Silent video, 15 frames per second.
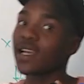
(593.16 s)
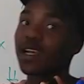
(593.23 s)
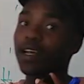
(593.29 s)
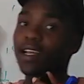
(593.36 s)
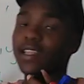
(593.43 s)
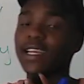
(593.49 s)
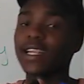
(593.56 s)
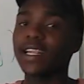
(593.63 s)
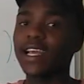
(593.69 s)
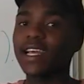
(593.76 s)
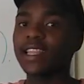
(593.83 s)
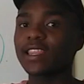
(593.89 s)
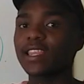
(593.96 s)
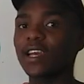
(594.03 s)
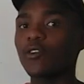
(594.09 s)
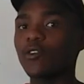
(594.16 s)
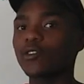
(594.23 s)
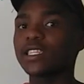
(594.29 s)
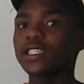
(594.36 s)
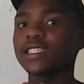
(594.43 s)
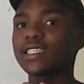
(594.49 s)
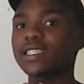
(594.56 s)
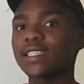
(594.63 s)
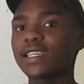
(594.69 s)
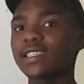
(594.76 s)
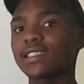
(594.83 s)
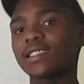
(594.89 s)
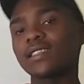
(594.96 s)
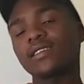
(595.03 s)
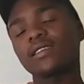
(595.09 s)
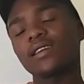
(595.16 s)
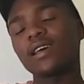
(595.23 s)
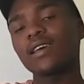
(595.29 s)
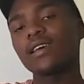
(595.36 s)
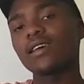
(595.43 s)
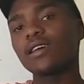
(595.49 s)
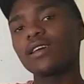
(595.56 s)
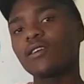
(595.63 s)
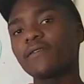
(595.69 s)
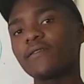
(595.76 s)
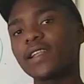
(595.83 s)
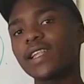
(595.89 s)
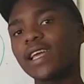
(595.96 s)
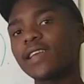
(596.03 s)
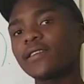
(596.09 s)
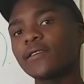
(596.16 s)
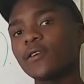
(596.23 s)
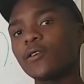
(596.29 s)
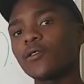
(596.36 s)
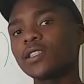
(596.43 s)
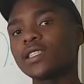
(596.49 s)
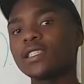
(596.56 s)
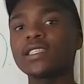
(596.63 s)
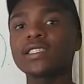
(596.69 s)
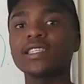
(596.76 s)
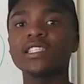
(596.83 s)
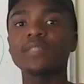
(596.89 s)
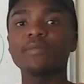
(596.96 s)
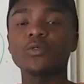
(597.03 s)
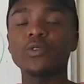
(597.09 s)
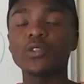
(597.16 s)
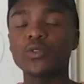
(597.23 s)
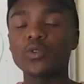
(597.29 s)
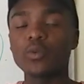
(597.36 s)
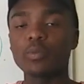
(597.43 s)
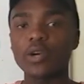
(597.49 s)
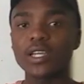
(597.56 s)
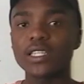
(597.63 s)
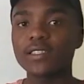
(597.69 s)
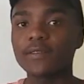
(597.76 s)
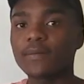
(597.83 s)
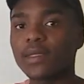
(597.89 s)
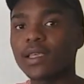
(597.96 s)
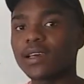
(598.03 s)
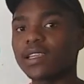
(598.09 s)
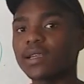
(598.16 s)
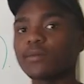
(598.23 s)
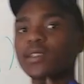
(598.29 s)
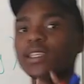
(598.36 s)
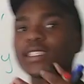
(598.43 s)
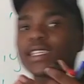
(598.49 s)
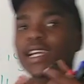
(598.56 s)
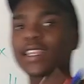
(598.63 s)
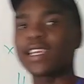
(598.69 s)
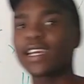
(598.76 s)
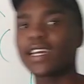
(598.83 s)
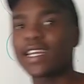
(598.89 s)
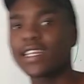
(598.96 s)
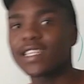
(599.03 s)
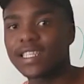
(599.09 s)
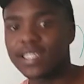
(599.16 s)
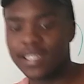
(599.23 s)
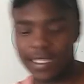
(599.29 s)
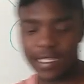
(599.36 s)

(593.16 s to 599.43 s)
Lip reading: the length or the distance of a line, or the distance between 2 points. The gradient,